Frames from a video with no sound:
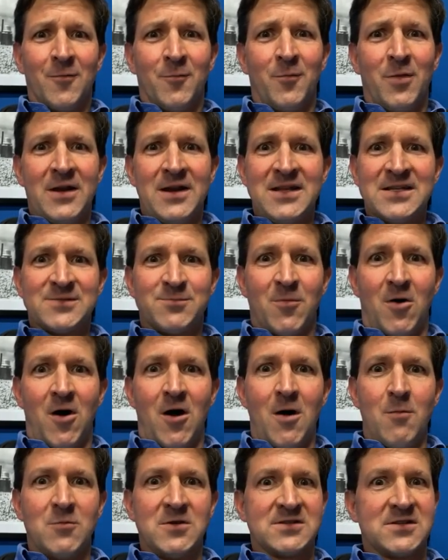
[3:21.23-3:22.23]
But his
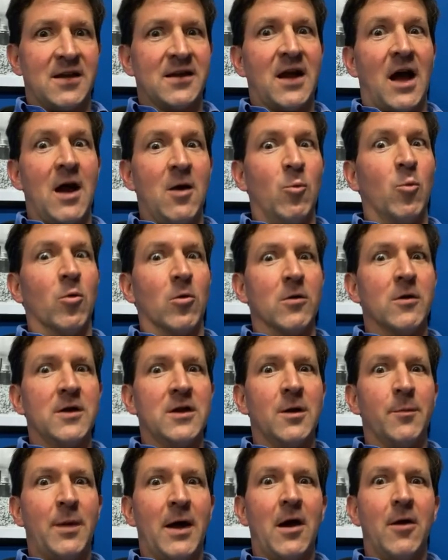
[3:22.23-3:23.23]
mom was like, I
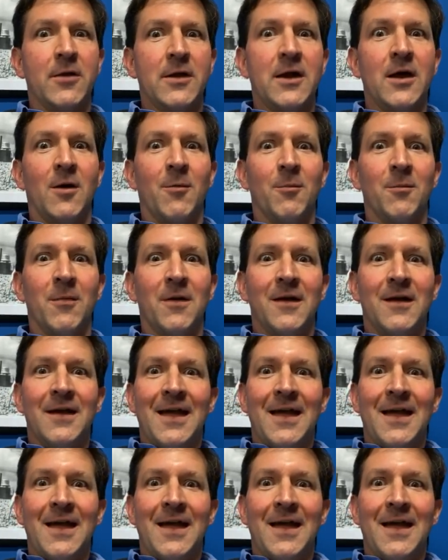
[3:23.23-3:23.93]
worry about him.